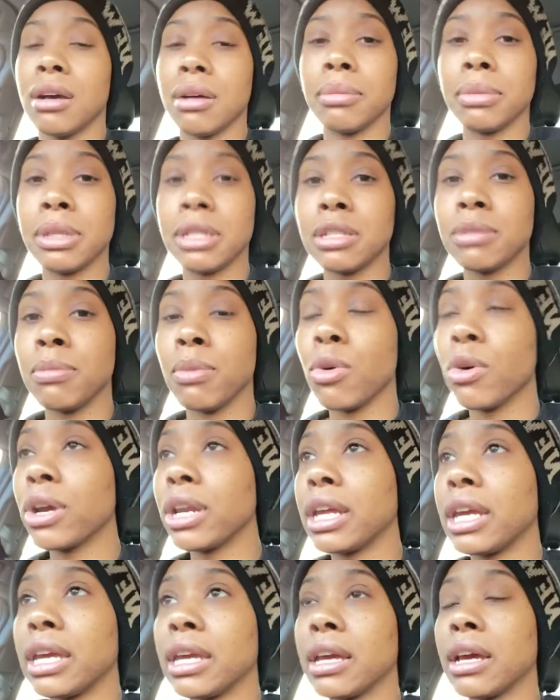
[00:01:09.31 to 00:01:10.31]
This
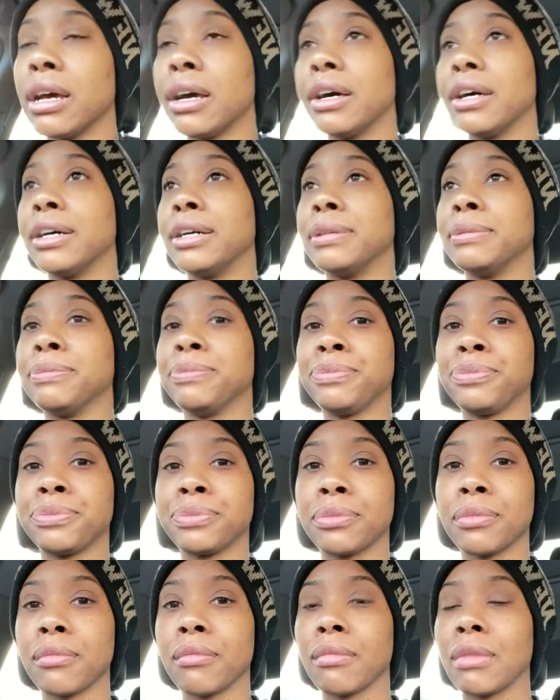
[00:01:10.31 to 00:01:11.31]
morning,
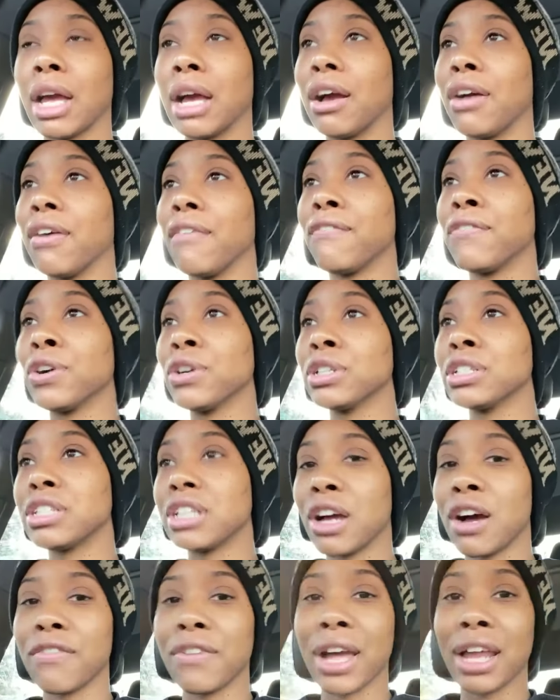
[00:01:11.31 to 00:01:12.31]
first
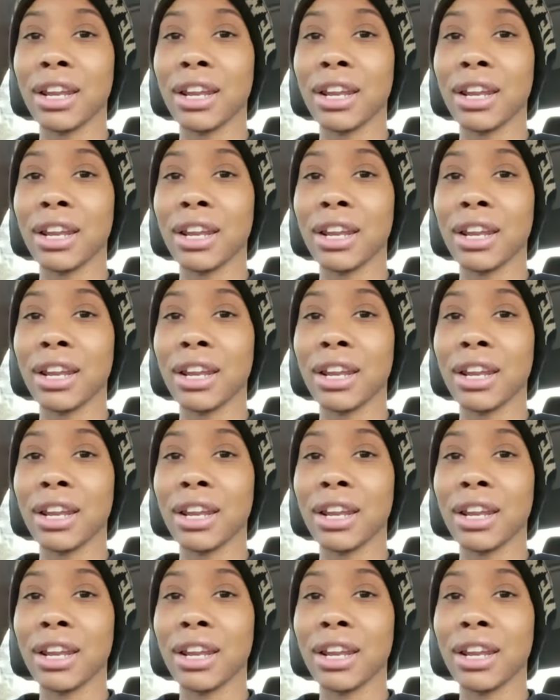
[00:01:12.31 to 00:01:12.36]
off, I